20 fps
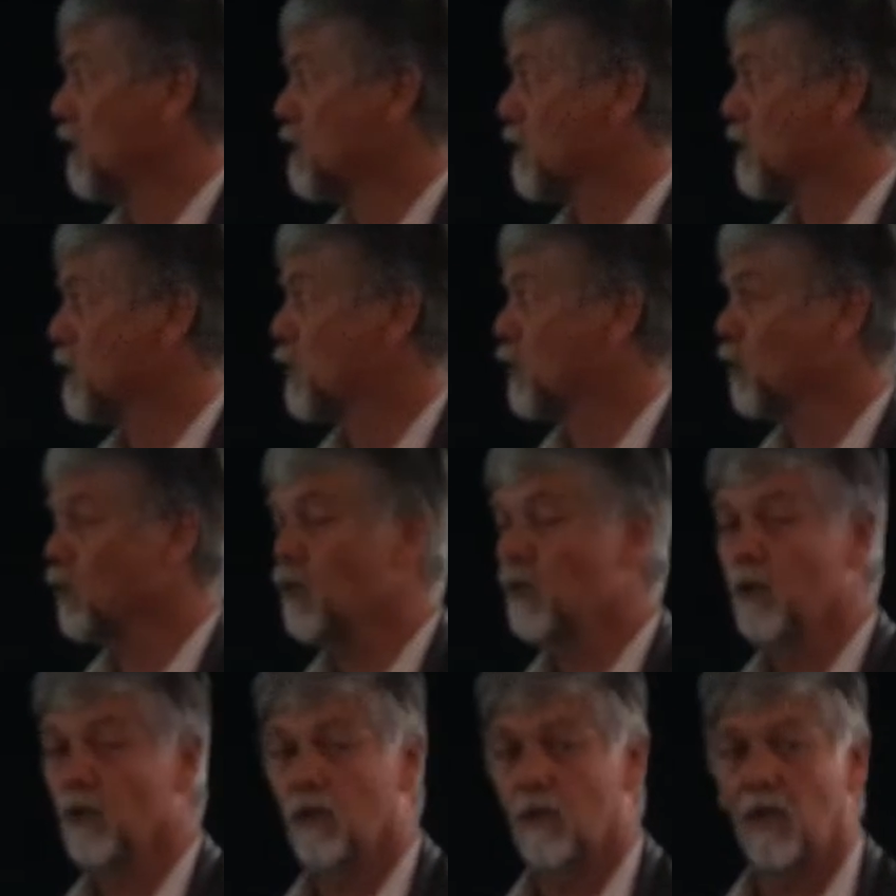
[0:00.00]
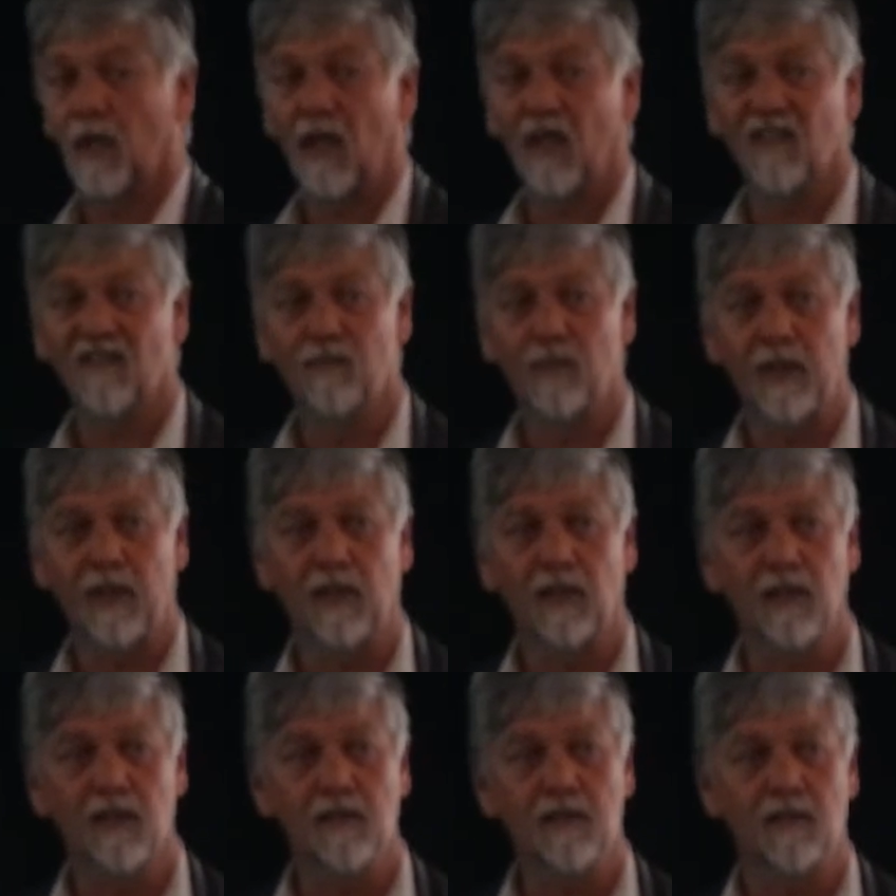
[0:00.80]
should have
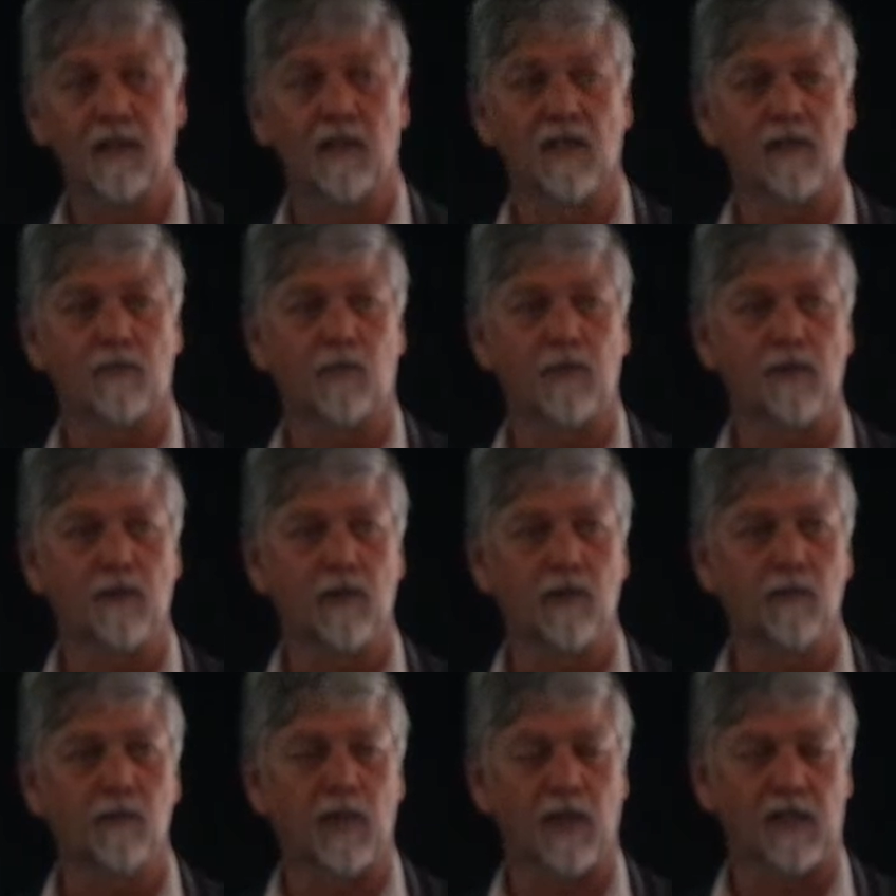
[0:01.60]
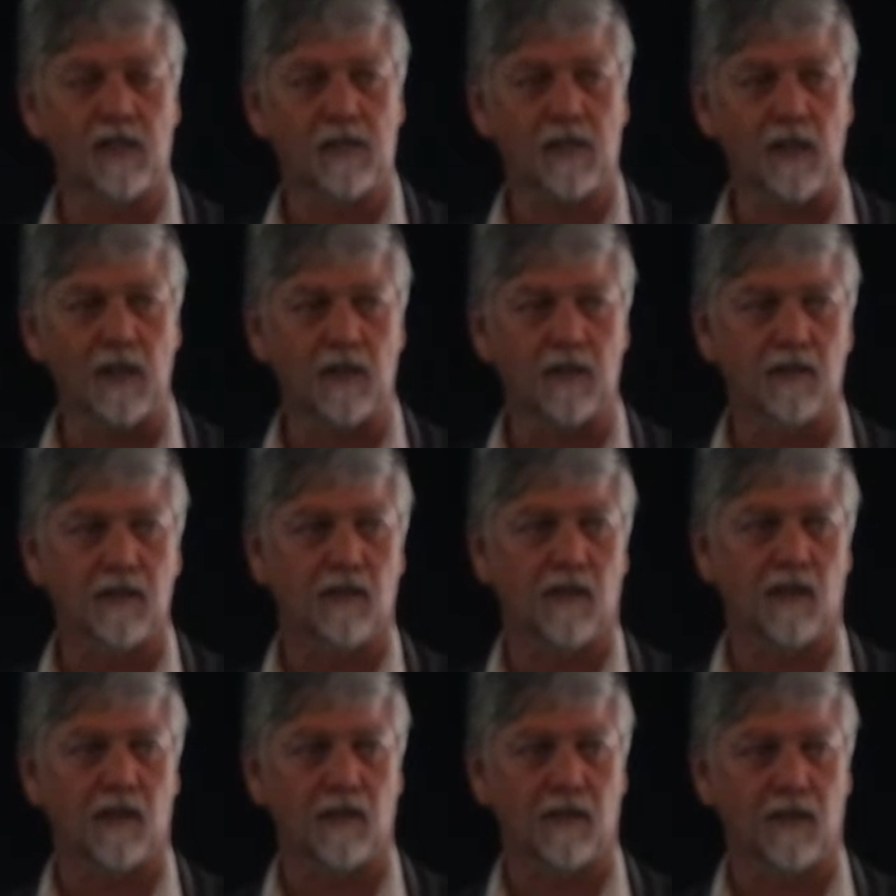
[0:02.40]
been listed as presumed extinct
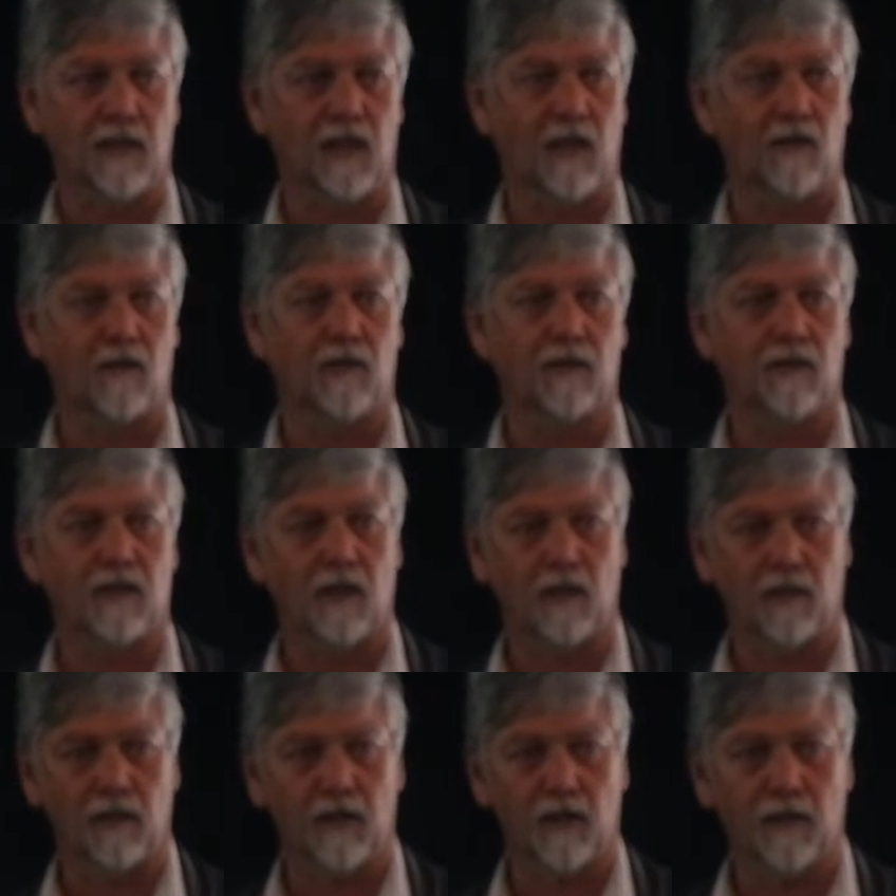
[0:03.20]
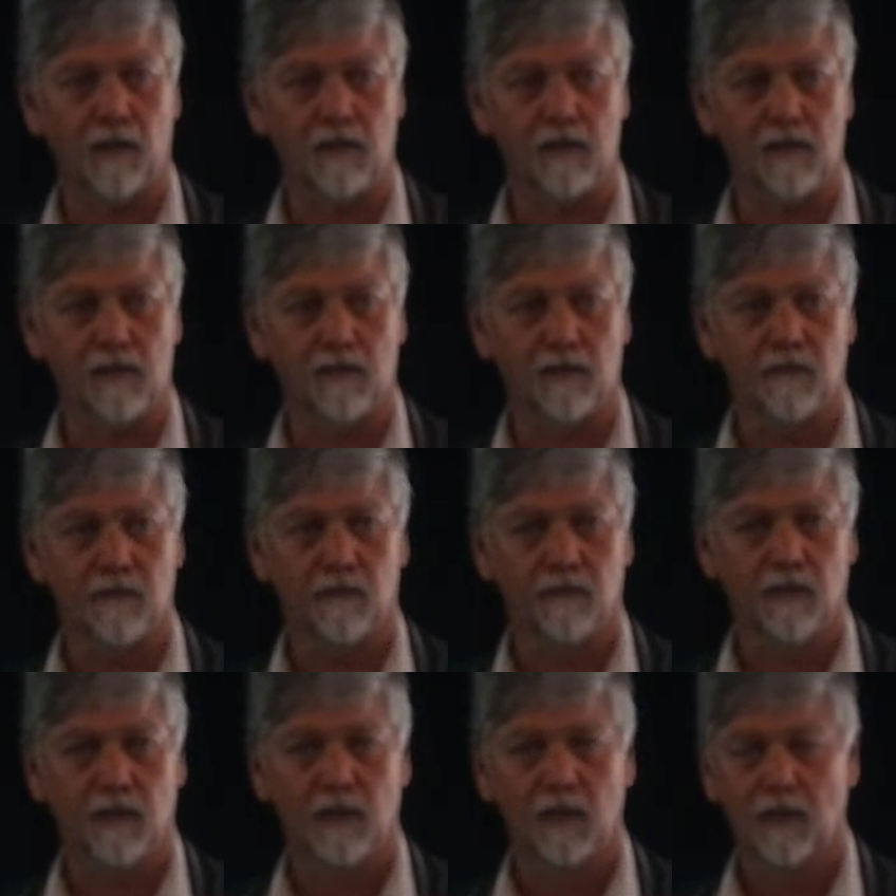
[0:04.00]
under the current guidelines.
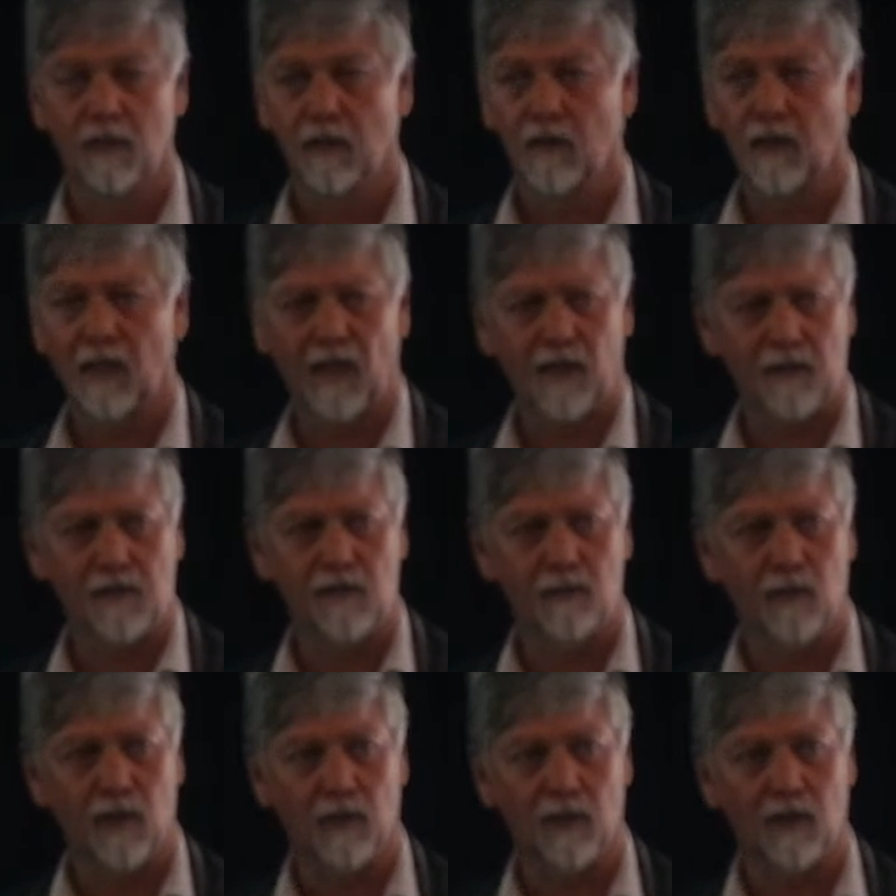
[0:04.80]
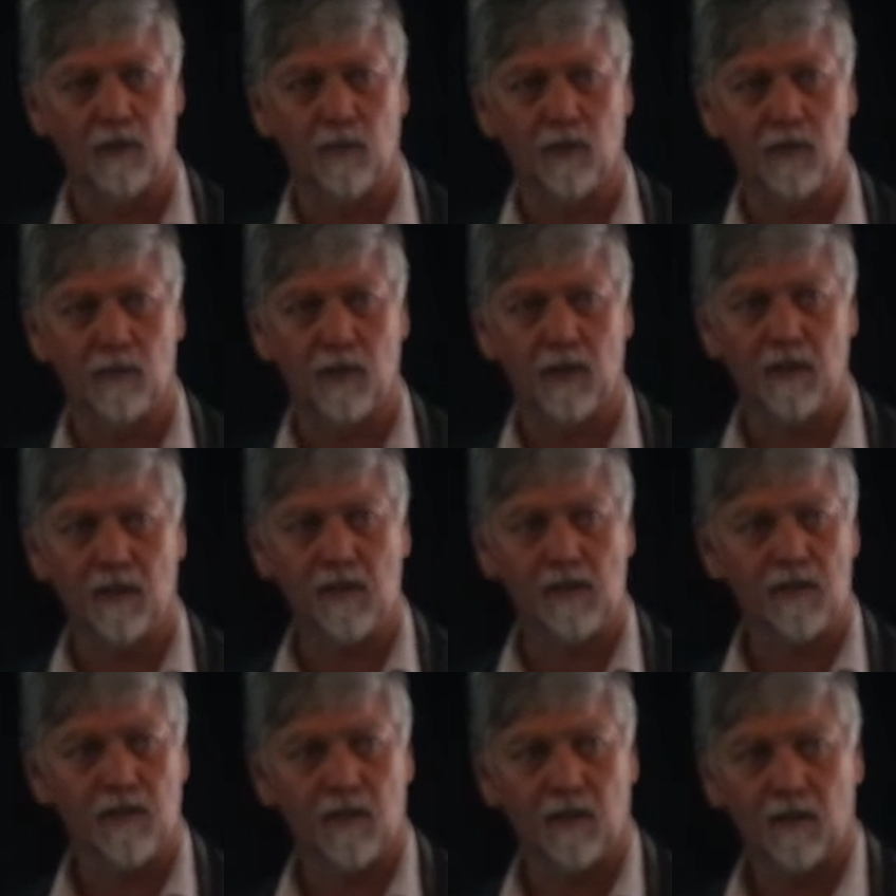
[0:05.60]
Alex, you might know more about
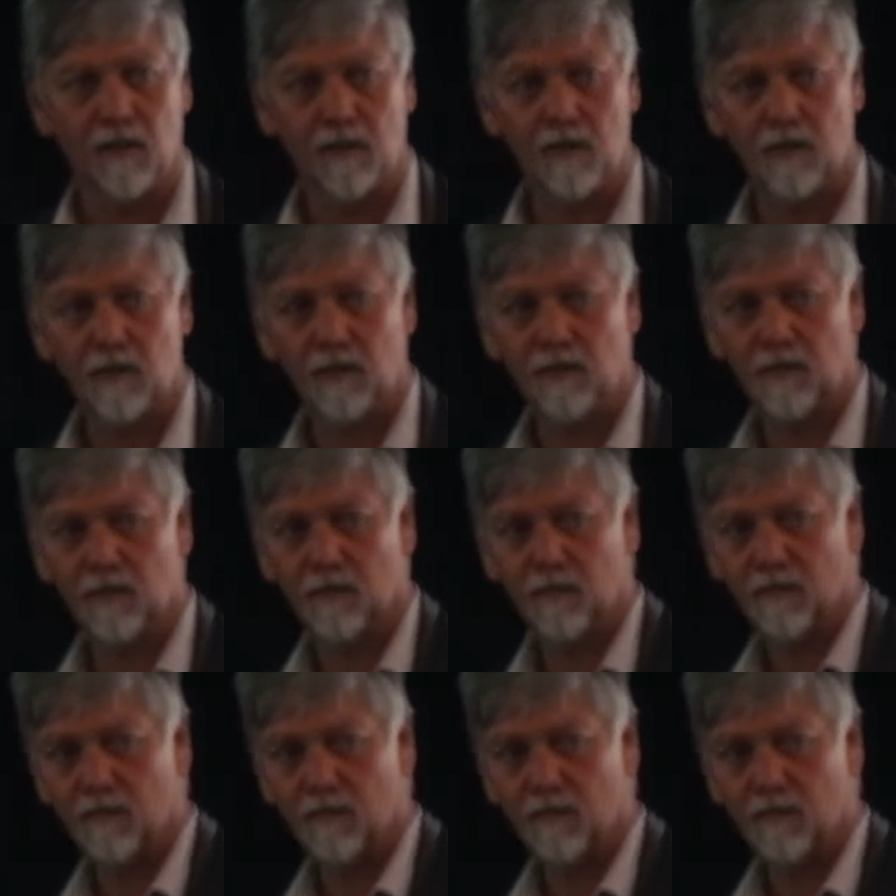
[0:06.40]
this than I do.